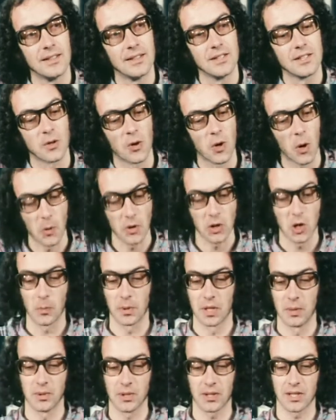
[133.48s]
So you
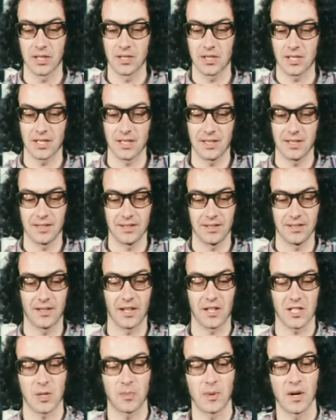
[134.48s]
open a book and you see, you
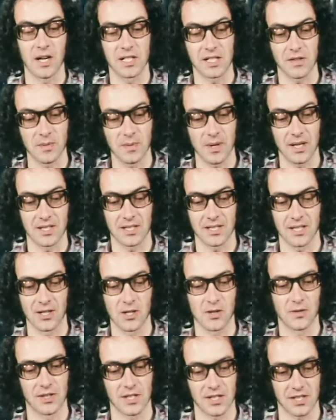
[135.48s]
get a surprise every page, you turn
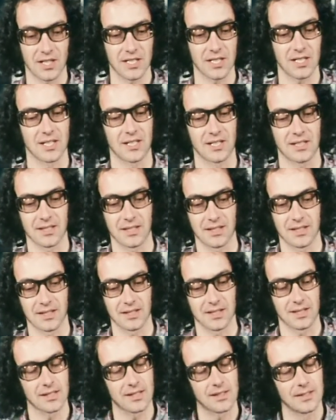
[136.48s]
over and there's nice things in it.
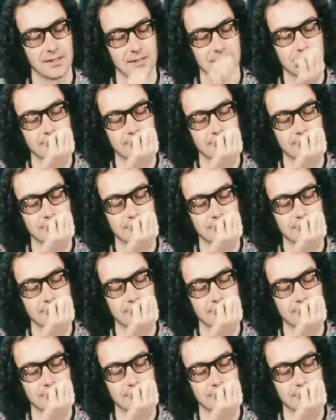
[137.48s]
That's good.